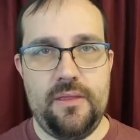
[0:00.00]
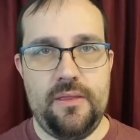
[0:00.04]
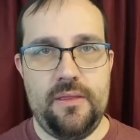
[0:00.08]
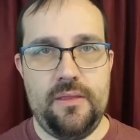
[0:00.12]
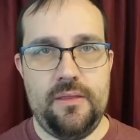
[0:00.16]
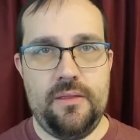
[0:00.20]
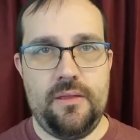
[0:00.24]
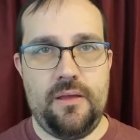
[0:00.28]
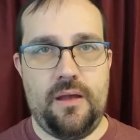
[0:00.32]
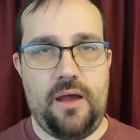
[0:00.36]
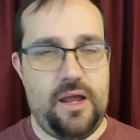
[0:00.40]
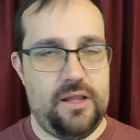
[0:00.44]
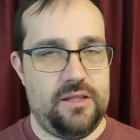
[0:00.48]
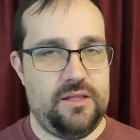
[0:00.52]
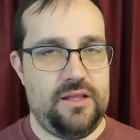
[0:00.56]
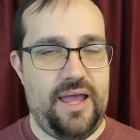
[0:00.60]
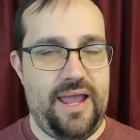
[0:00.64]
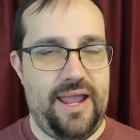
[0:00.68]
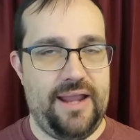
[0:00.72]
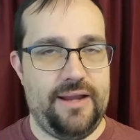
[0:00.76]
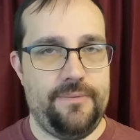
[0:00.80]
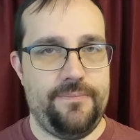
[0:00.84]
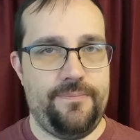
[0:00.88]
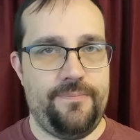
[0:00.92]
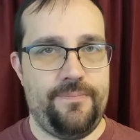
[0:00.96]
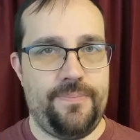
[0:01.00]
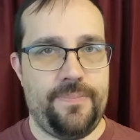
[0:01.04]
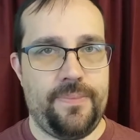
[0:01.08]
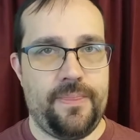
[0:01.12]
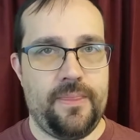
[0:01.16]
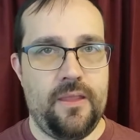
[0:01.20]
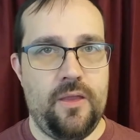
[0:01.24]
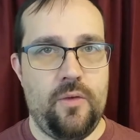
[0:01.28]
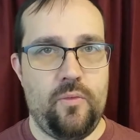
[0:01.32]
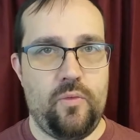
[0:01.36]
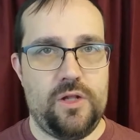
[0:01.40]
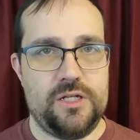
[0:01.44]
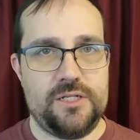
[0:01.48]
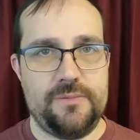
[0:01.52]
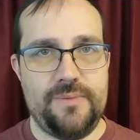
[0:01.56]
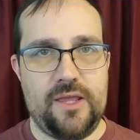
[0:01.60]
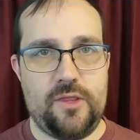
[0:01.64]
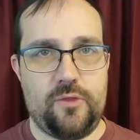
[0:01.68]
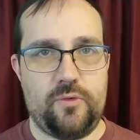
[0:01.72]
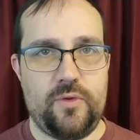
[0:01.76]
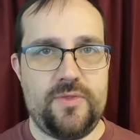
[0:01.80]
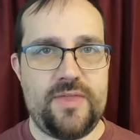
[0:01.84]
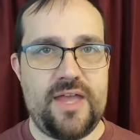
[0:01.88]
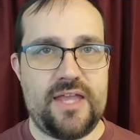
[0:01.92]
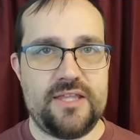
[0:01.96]
online. Well, to make
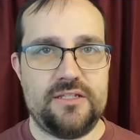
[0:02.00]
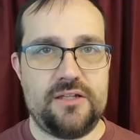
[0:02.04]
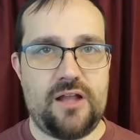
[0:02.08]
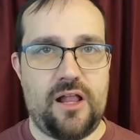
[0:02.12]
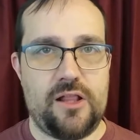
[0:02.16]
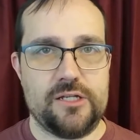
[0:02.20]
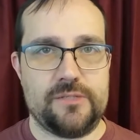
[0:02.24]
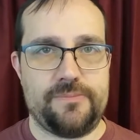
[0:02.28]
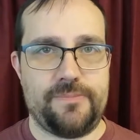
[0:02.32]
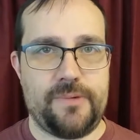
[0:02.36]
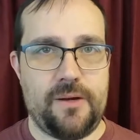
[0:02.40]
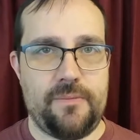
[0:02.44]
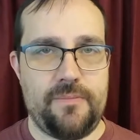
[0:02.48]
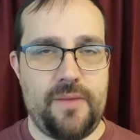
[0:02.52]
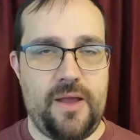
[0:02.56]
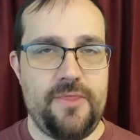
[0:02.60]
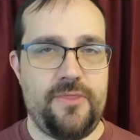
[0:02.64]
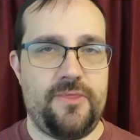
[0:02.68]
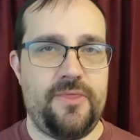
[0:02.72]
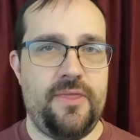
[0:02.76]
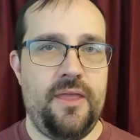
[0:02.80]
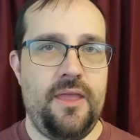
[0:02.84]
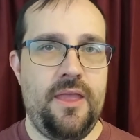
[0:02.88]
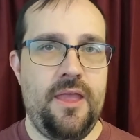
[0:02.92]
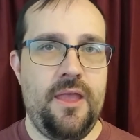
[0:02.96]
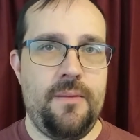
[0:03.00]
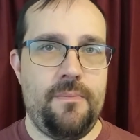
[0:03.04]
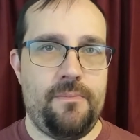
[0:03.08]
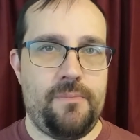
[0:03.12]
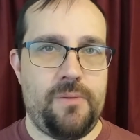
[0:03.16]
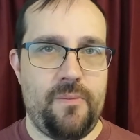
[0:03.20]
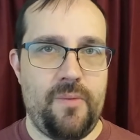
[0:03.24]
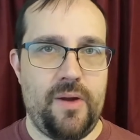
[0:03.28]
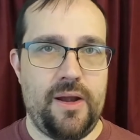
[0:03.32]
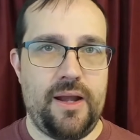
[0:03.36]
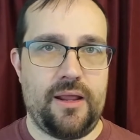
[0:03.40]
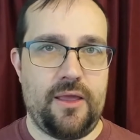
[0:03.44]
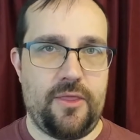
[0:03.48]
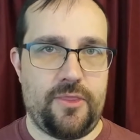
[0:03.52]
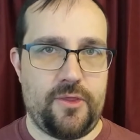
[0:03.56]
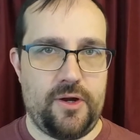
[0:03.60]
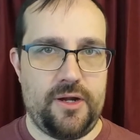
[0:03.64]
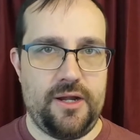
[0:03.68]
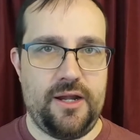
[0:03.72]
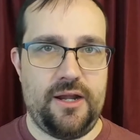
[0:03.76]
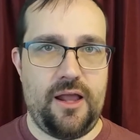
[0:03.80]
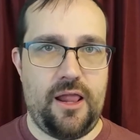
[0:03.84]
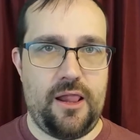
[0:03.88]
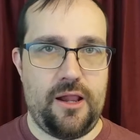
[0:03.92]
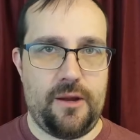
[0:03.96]
$3,000 per month promoting a
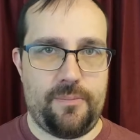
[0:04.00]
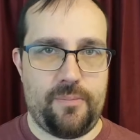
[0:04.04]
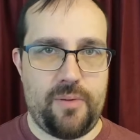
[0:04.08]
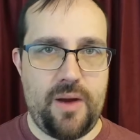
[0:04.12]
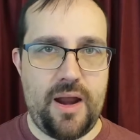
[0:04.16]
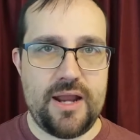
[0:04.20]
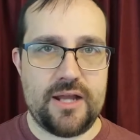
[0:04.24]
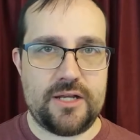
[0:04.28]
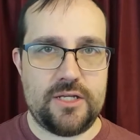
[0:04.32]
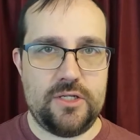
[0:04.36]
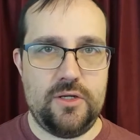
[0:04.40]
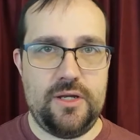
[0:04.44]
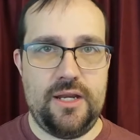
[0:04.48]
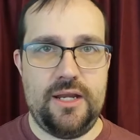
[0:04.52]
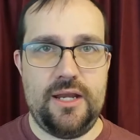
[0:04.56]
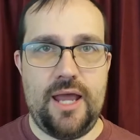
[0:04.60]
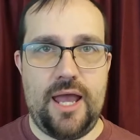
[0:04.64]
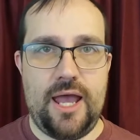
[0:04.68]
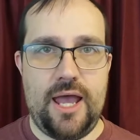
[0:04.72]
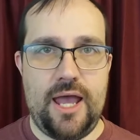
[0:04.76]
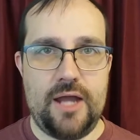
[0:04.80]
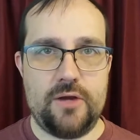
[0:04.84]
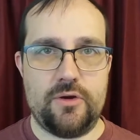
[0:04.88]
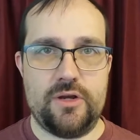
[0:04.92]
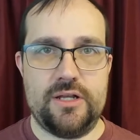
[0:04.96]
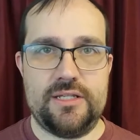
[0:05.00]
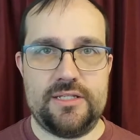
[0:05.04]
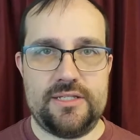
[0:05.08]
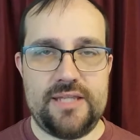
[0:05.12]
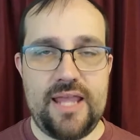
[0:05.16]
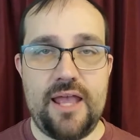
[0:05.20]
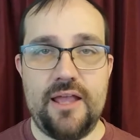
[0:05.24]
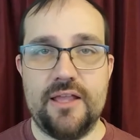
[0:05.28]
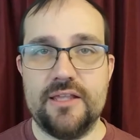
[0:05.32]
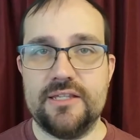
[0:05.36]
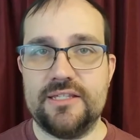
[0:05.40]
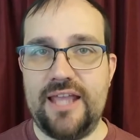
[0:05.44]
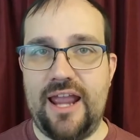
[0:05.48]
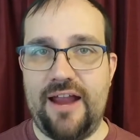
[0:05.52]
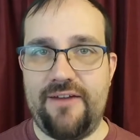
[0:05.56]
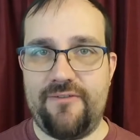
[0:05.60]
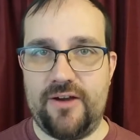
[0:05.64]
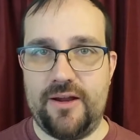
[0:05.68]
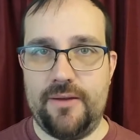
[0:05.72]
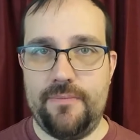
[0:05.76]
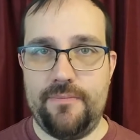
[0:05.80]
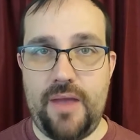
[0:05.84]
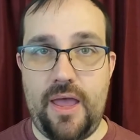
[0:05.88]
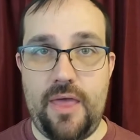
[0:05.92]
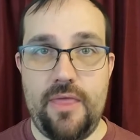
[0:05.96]
$30 product, you need 100 sales
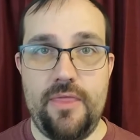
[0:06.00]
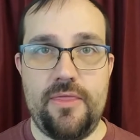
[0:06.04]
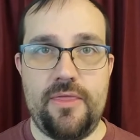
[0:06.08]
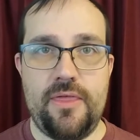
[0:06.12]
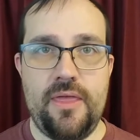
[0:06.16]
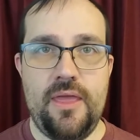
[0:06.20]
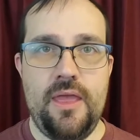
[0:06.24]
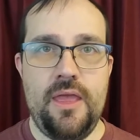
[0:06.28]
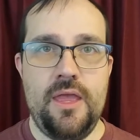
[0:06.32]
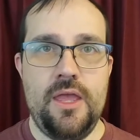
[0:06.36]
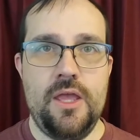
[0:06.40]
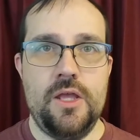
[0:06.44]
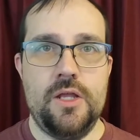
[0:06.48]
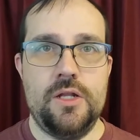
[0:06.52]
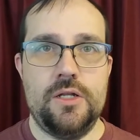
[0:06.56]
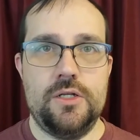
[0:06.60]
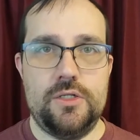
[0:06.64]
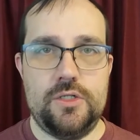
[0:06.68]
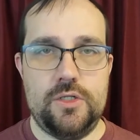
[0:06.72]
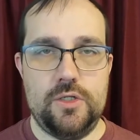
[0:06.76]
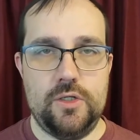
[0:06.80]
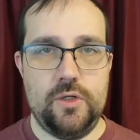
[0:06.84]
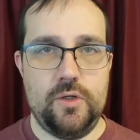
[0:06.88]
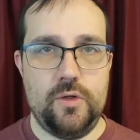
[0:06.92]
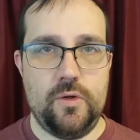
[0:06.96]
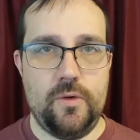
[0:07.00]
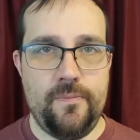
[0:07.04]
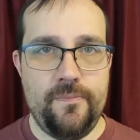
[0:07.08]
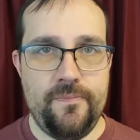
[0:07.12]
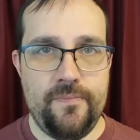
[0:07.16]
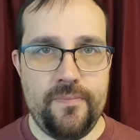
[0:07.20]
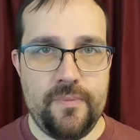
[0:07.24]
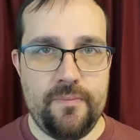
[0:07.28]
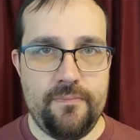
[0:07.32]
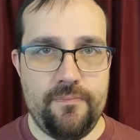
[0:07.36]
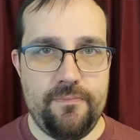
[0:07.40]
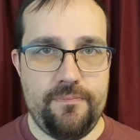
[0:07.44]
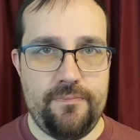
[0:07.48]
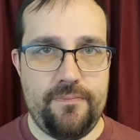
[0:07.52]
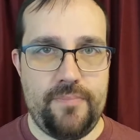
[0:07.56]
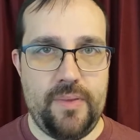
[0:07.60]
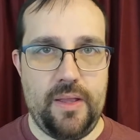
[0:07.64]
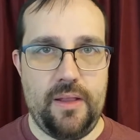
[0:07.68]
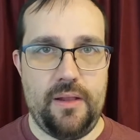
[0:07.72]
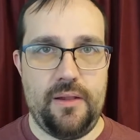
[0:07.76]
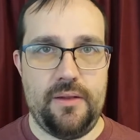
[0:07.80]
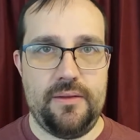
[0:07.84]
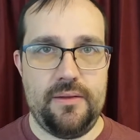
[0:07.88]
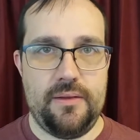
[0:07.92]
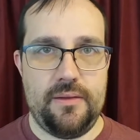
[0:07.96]
every month to
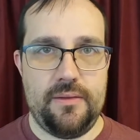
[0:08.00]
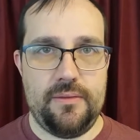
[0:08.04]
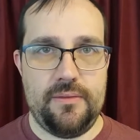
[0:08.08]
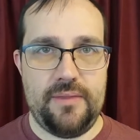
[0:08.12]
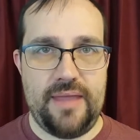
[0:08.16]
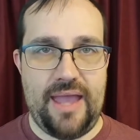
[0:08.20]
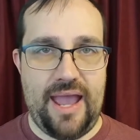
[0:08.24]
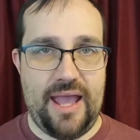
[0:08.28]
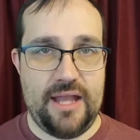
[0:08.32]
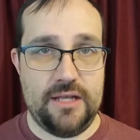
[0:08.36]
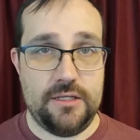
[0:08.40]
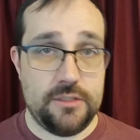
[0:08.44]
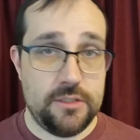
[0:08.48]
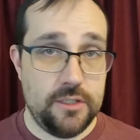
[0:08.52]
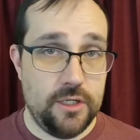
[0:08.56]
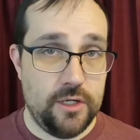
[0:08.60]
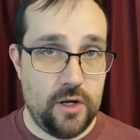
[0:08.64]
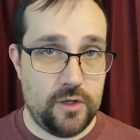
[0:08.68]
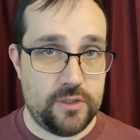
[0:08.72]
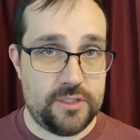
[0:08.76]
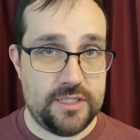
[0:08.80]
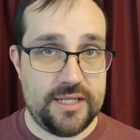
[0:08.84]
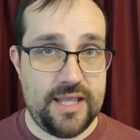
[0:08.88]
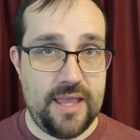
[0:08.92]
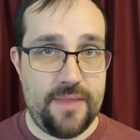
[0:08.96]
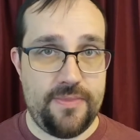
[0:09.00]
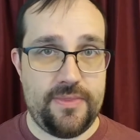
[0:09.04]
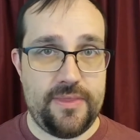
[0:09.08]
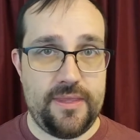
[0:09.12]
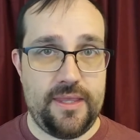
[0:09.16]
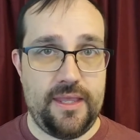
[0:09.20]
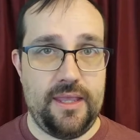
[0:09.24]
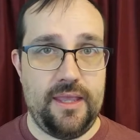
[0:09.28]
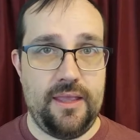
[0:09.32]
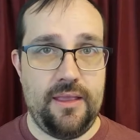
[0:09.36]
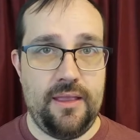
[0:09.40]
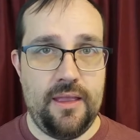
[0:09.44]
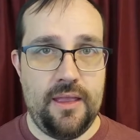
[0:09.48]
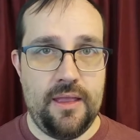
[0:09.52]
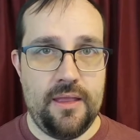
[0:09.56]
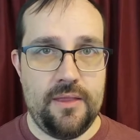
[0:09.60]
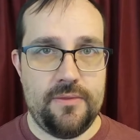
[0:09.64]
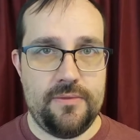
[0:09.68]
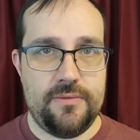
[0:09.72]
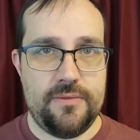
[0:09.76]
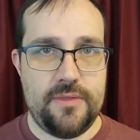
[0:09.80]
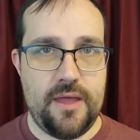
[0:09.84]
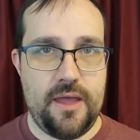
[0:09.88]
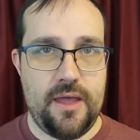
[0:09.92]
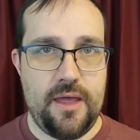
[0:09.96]
build that, to get the
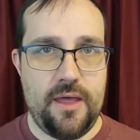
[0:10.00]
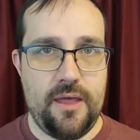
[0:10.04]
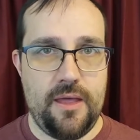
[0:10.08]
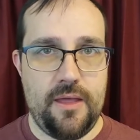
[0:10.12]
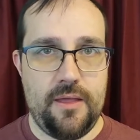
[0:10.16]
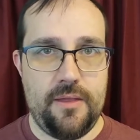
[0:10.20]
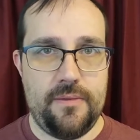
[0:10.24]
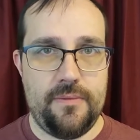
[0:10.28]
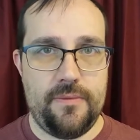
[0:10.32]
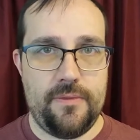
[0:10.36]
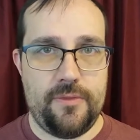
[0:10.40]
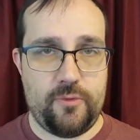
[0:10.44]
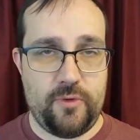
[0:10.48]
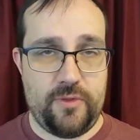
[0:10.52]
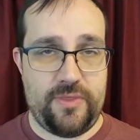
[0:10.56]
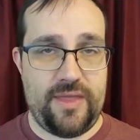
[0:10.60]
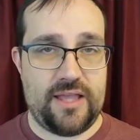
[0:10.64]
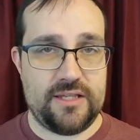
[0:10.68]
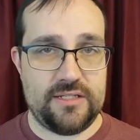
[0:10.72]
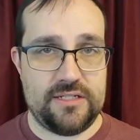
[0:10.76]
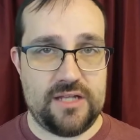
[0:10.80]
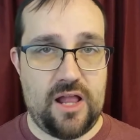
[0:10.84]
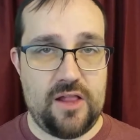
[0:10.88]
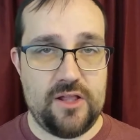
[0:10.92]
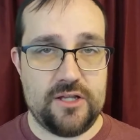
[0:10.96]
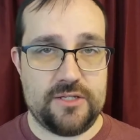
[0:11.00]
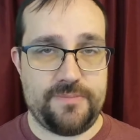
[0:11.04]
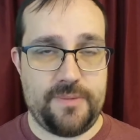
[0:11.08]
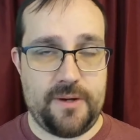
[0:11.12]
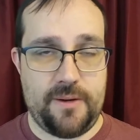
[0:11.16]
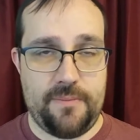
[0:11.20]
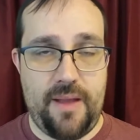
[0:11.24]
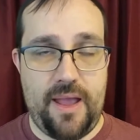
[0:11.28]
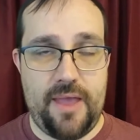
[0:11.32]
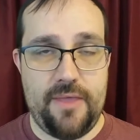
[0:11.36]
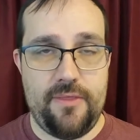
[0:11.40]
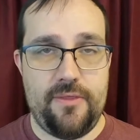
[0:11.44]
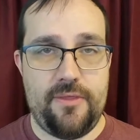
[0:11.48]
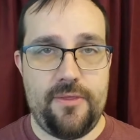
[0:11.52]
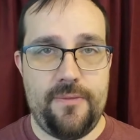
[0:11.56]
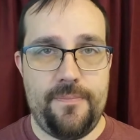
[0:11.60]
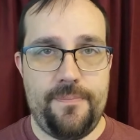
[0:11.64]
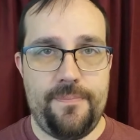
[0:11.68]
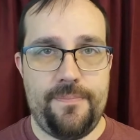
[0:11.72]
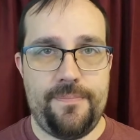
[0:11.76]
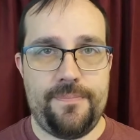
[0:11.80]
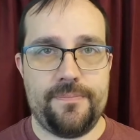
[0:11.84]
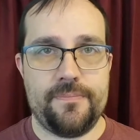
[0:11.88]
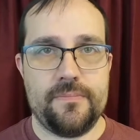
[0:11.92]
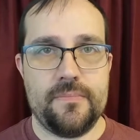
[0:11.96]
$3,000 per month.
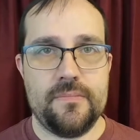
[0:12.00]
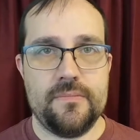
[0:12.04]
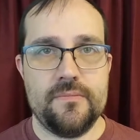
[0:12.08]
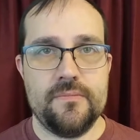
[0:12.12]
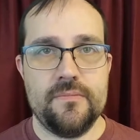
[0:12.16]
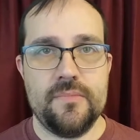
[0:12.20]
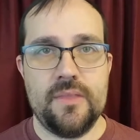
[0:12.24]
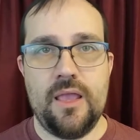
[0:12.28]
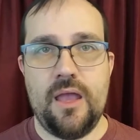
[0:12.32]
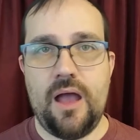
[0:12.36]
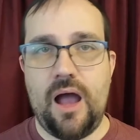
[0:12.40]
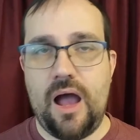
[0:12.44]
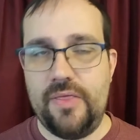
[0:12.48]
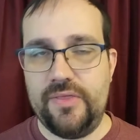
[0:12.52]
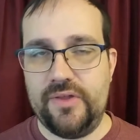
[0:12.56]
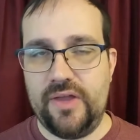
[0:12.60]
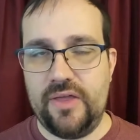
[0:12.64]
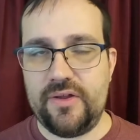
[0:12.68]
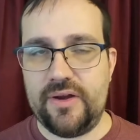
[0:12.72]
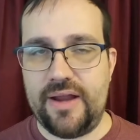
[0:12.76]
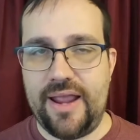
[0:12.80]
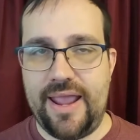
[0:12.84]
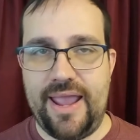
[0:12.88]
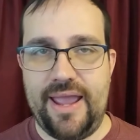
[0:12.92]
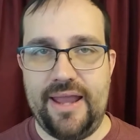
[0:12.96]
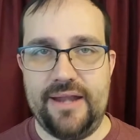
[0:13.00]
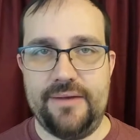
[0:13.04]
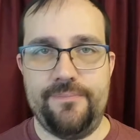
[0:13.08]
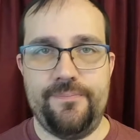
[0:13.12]
On the other hand,